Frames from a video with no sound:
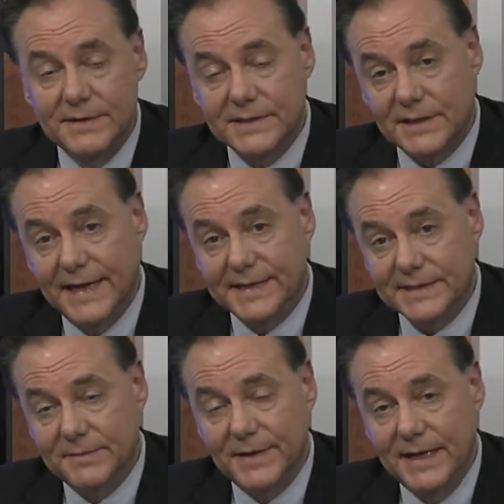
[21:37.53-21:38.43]
this last
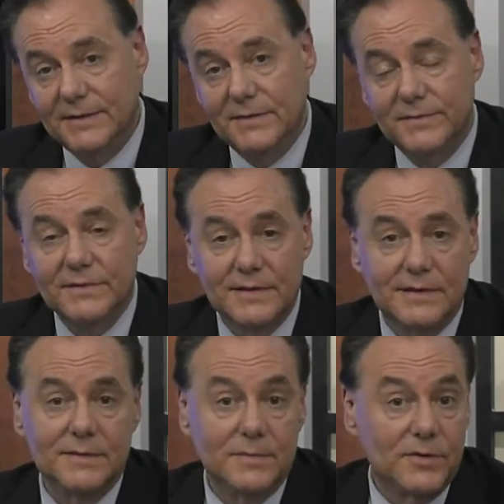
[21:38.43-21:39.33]
debate over
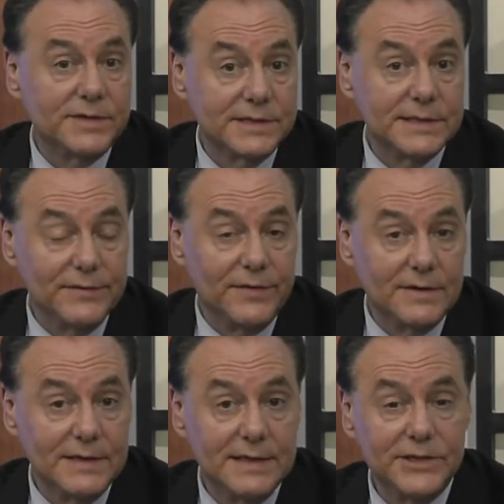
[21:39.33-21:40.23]
the emergency
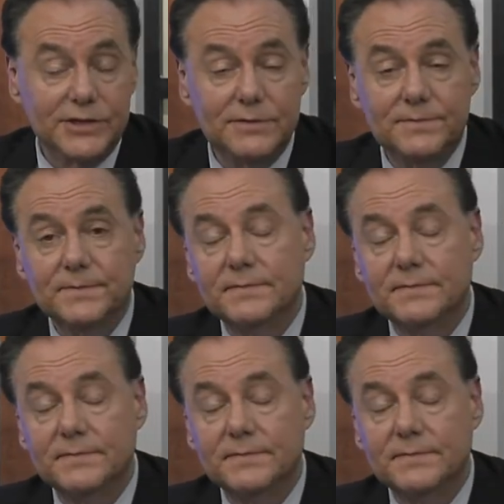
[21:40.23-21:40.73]
funding issue